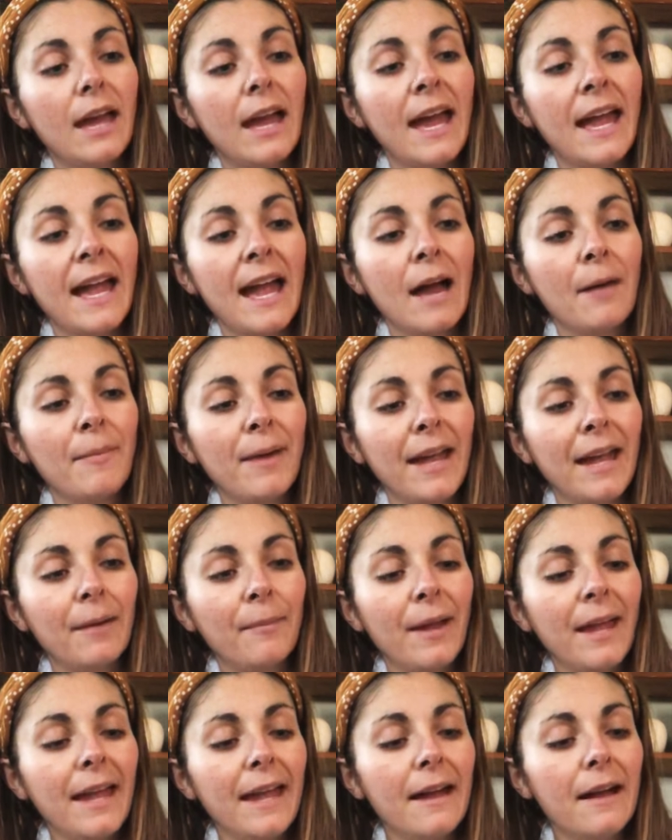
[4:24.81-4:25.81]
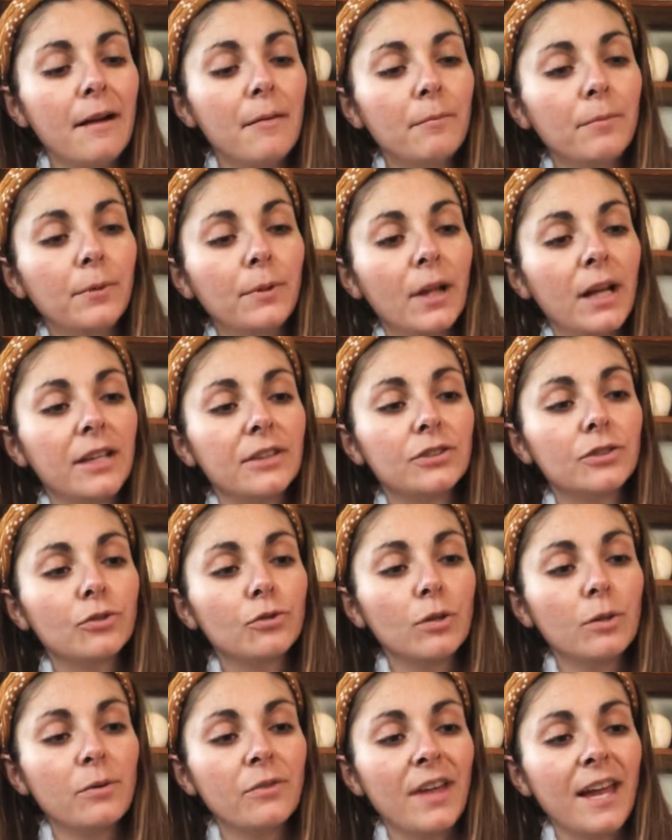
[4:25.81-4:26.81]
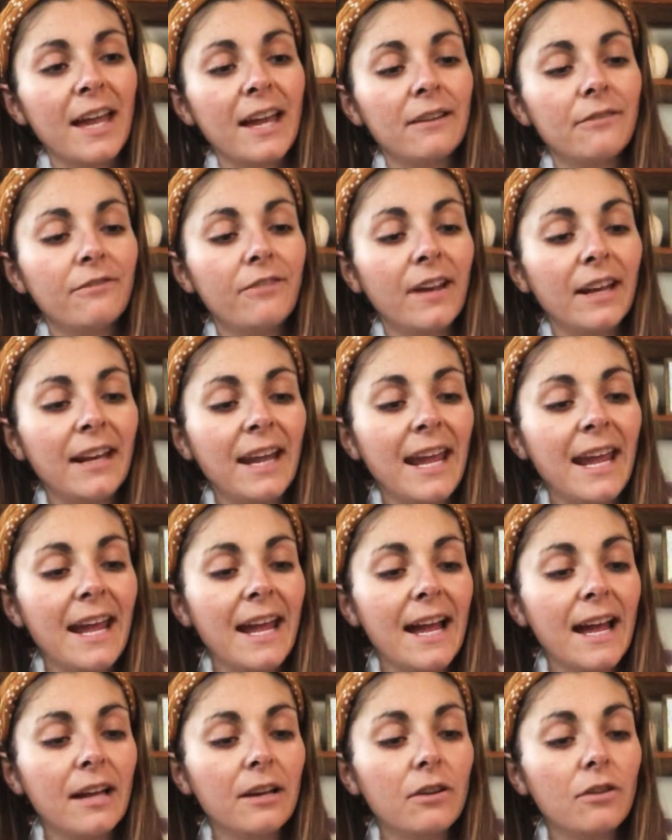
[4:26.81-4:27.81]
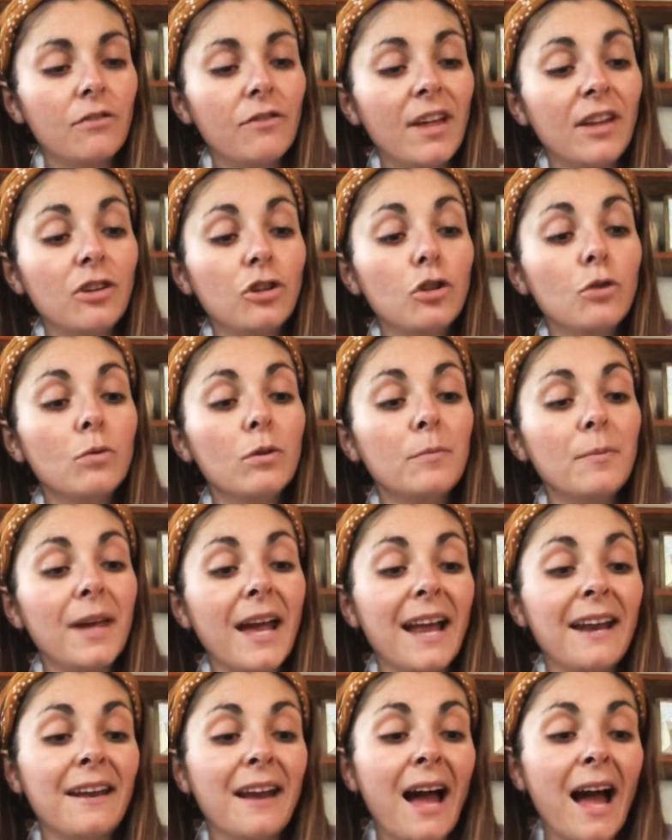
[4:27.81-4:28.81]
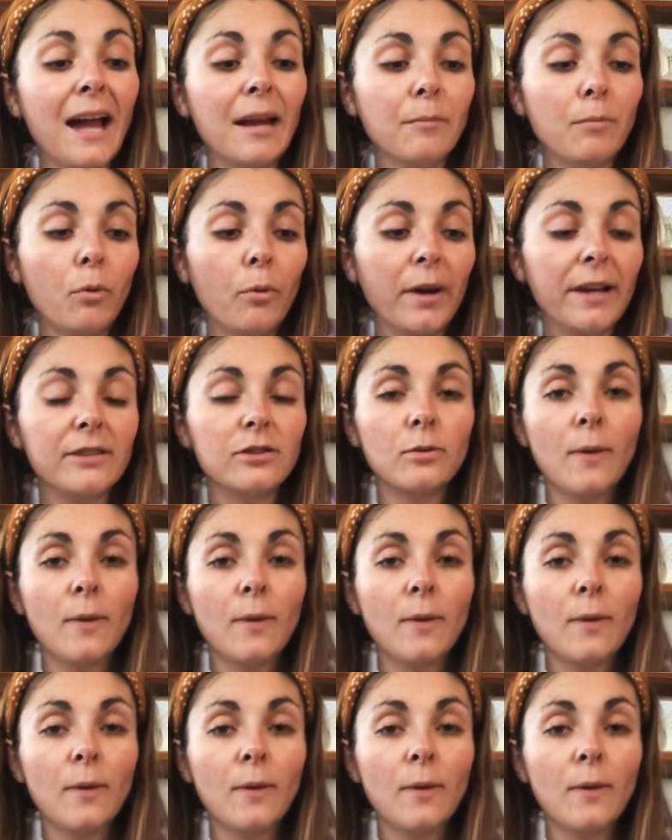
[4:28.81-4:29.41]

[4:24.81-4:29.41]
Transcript: am, ham, am, plus 3 with an, fan, an, then you would be at 9 points.